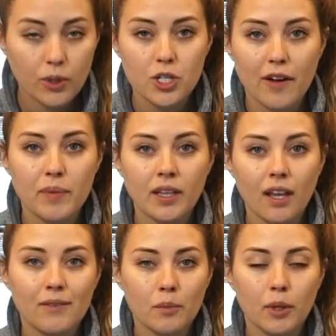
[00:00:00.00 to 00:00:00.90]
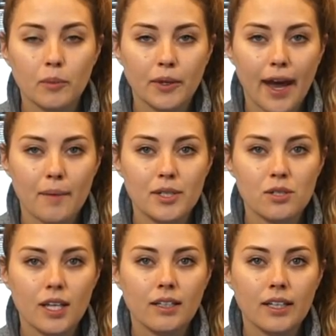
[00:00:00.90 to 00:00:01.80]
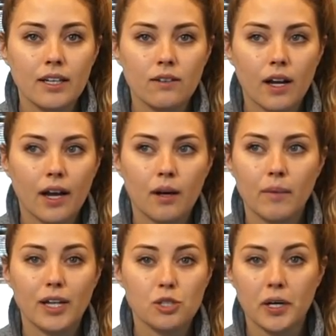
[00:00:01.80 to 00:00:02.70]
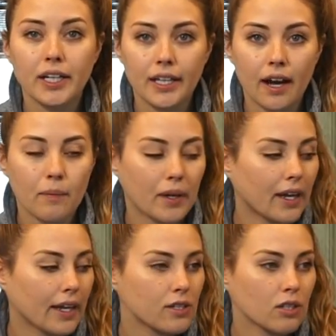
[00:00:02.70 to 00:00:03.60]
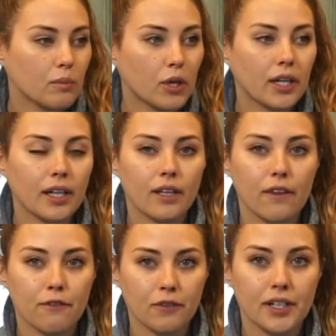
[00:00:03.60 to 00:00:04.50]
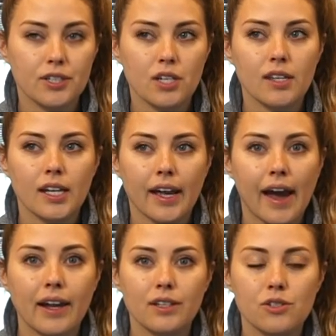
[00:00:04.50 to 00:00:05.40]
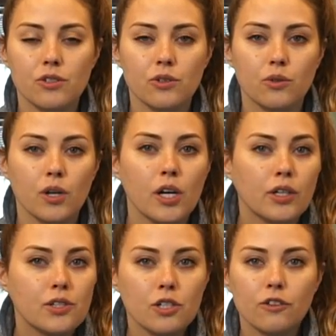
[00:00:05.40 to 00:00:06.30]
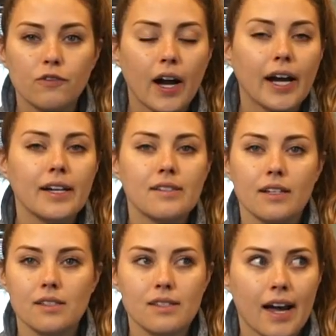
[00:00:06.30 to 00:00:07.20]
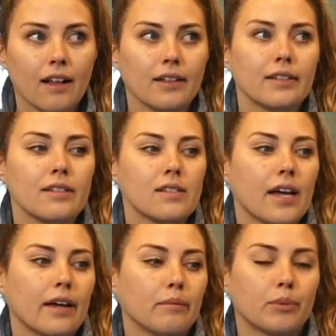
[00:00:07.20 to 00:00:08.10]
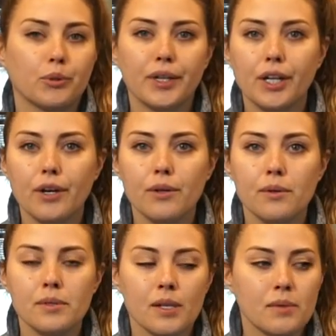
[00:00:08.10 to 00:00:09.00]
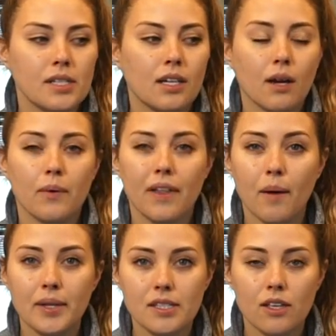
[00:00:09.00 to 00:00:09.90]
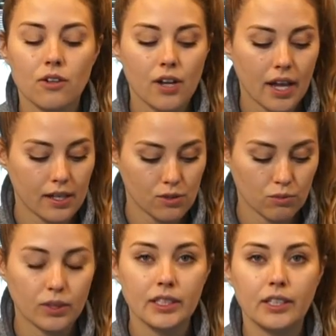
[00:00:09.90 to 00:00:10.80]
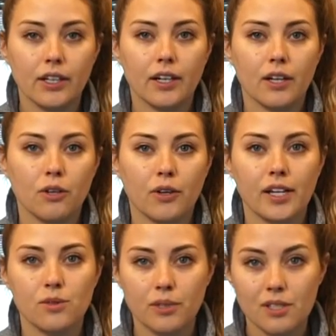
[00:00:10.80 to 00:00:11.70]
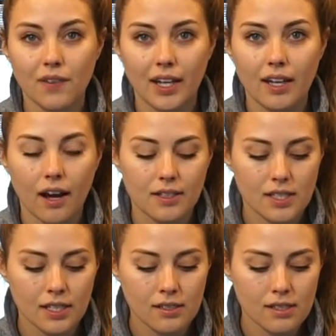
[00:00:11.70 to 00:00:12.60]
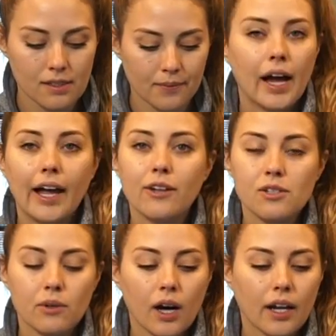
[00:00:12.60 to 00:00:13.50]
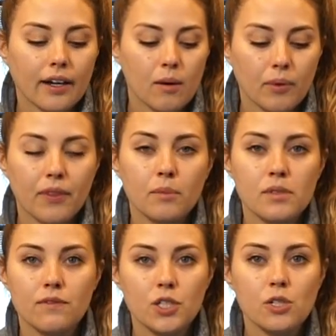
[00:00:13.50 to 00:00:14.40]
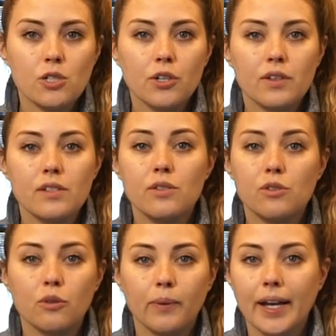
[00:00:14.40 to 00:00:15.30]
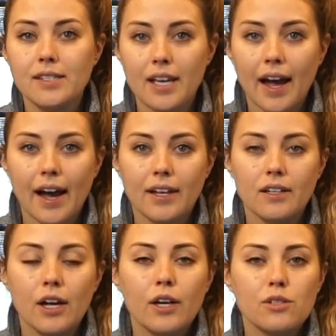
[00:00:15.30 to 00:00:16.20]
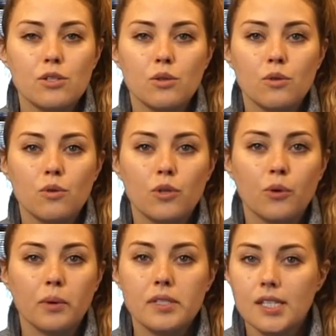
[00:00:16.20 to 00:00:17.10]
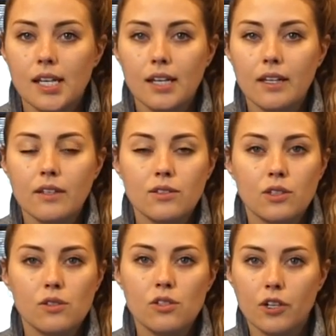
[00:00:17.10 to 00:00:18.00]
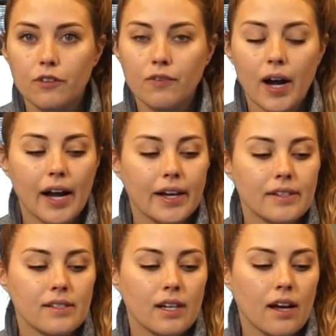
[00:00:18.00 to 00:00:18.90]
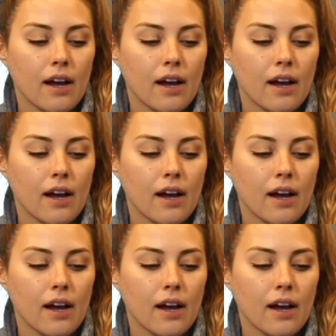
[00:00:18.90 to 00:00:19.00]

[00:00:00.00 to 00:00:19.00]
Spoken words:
which I've been loving purple cabbage lately. I shred it up and I actually put it in the fridge and then I add it to stir fries and salads and burritos. I was eating it with hummus the other day. It's really good and a great source of antioxidants. I also got a couple thumbs of ginger. This is great to add to your tea, to stir fries.